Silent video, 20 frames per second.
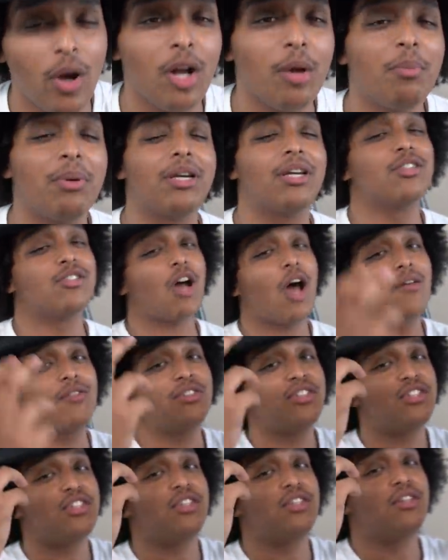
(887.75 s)
will, because
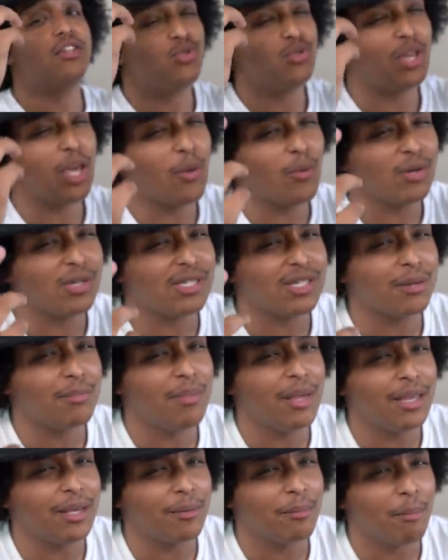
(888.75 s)
obviously 2K wants to
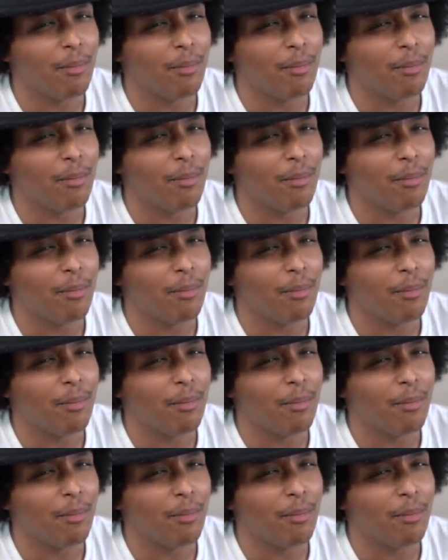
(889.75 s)
make